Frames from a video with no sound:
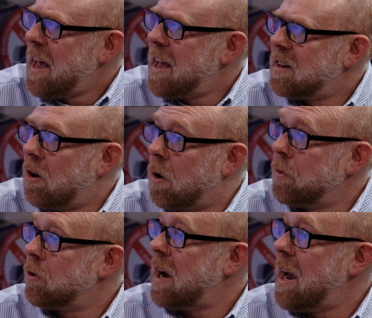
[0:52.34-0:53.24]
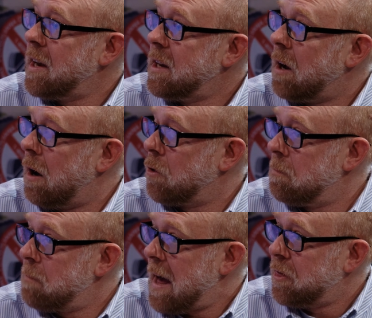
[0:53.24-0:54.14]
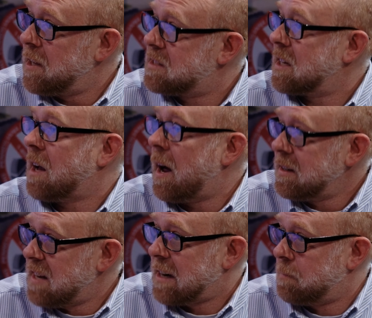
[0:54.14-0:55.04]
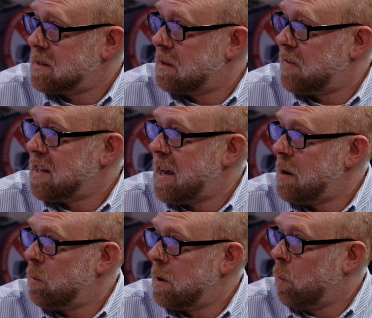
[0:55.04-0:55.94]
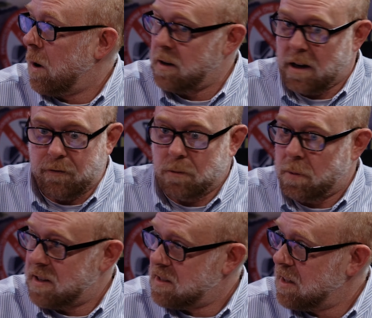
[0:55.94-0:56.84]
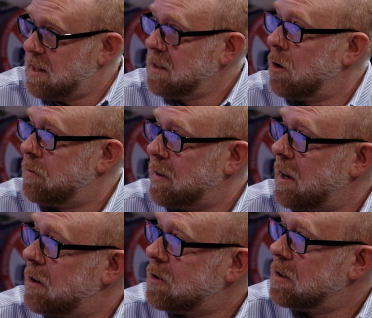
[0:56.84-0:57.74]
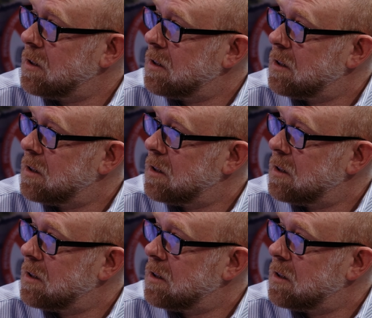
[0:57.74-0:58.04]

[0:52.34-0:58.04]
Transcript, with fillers: And are there any other methods to contact Pennsylvania 811 if you're placing a dig notification?